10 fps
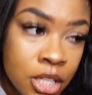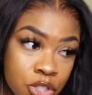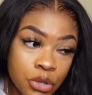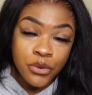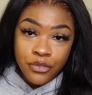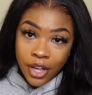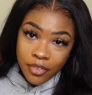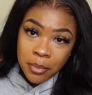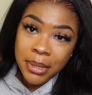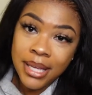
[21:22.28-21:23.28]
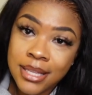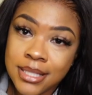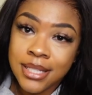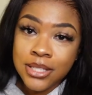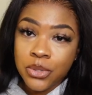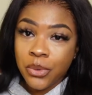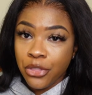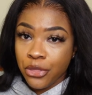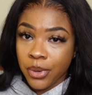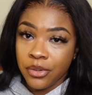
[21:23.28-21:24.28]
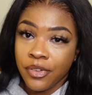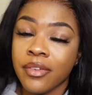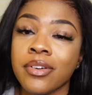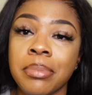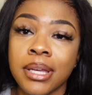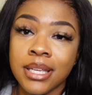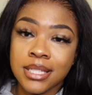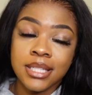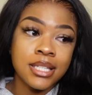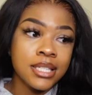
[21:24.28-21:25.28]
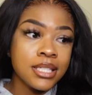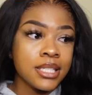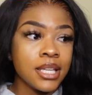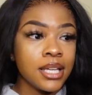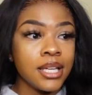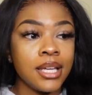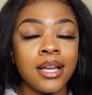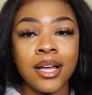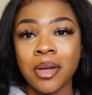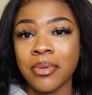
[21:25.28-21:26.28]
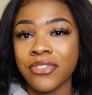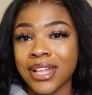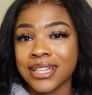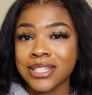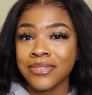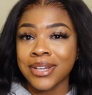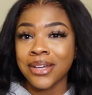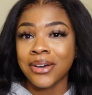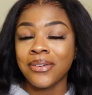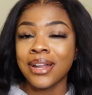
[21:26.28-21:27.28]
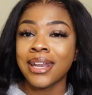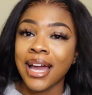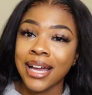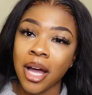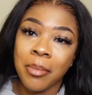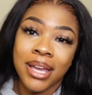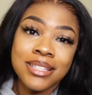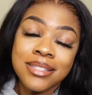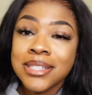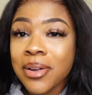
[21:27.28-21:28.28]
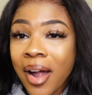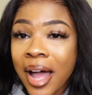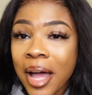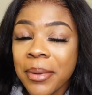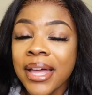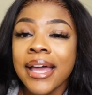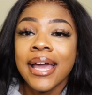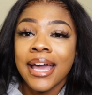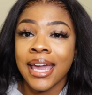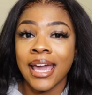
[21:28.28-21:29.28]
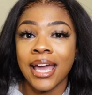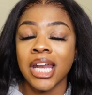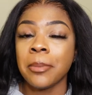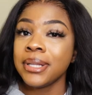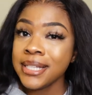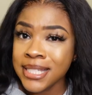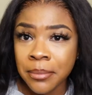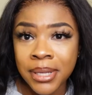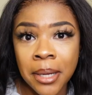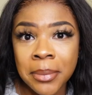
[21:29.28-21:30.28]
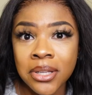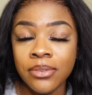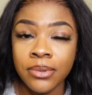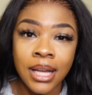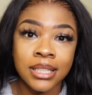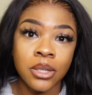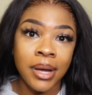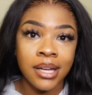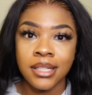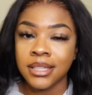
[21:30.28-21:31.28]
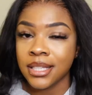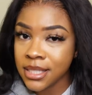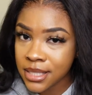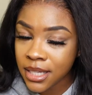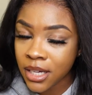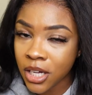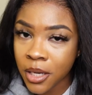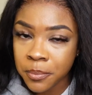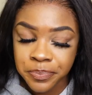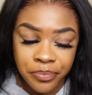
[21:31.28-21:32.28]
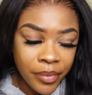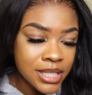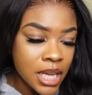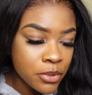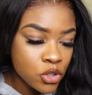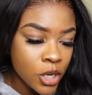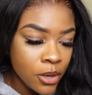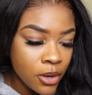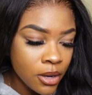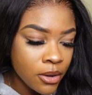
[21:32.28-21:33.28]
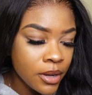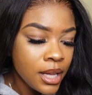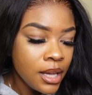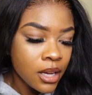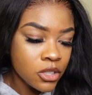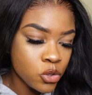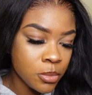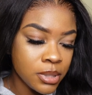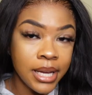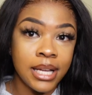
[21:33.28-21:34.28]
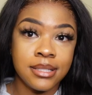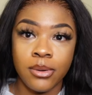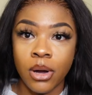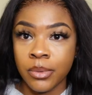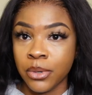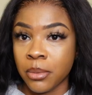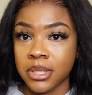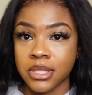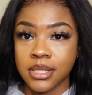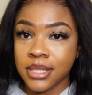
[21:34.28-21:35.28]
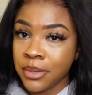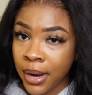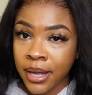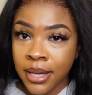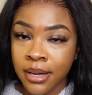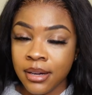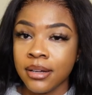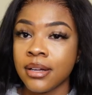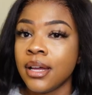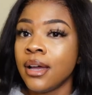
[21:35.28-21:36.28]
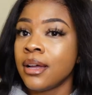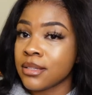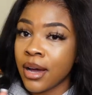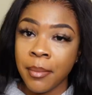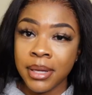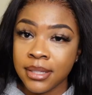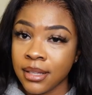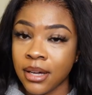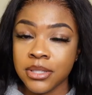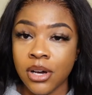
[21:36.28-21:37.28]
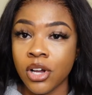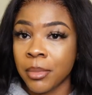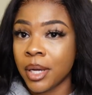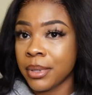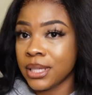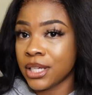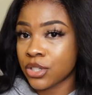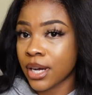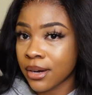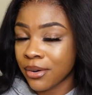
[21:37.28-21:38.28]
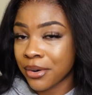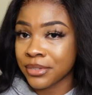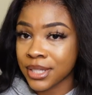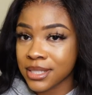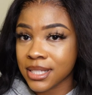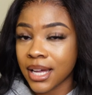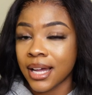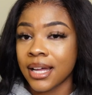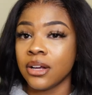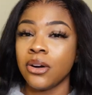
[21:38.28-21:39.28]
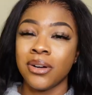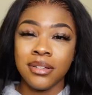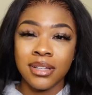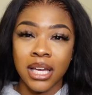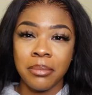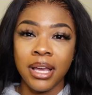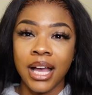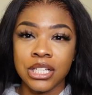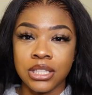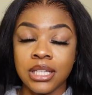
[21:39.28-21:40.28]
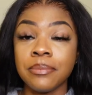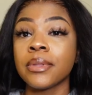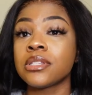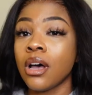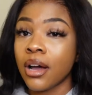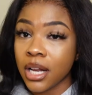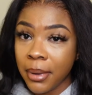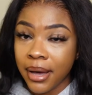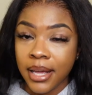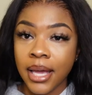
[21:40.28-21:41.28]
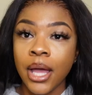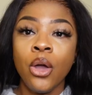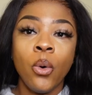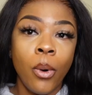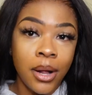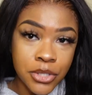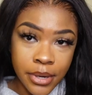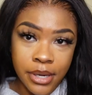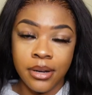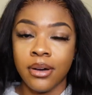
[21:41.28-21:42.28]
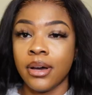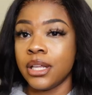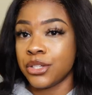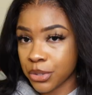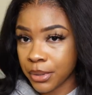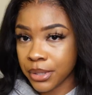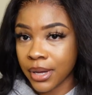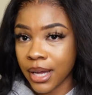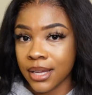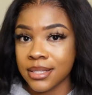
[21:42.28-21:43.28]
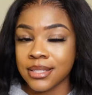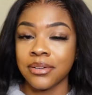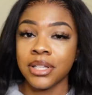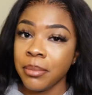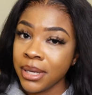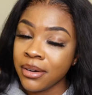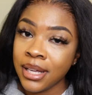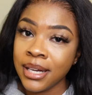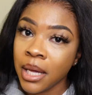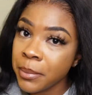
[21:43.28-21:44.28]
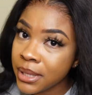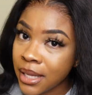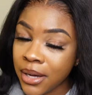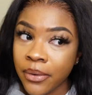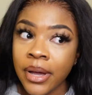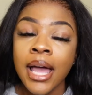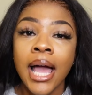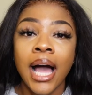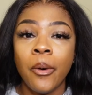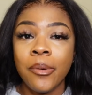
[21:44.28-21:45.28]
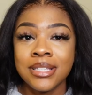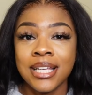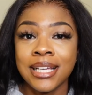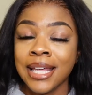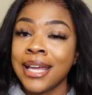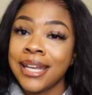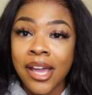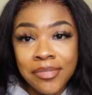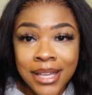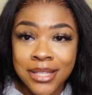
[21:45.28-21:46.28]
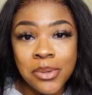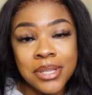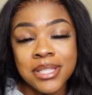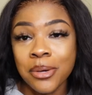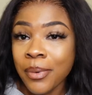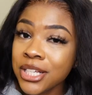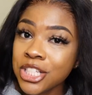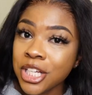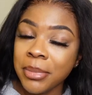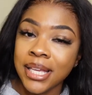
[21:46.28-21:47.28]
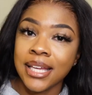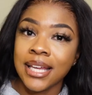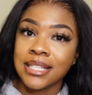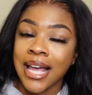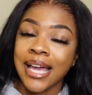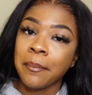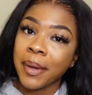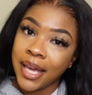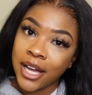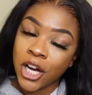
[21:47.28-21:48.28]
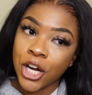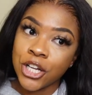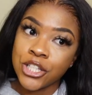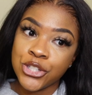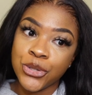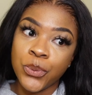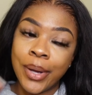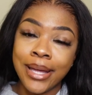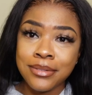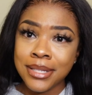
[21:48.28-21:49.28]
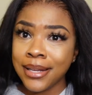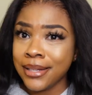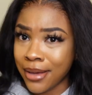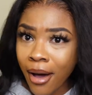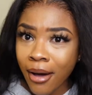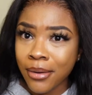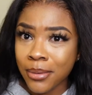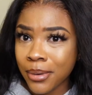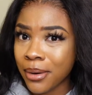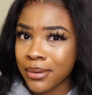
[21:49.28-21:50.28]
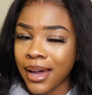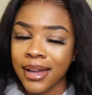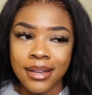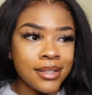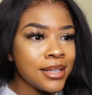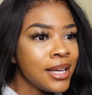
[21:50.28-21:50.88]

two favorite pieces or three favorite pieces um, if you like this video like comment and subscribe and please tell me down below if you like the way I did this um, type of try on haul because normally you guys know I would normally just sit right here talk about the clothes hold them up and then try it on on this side or do you like me actually talking about it while trying it on and showing you guys so let me know that down below I will take that definitely into consideration because I am here to entertain y'all you know like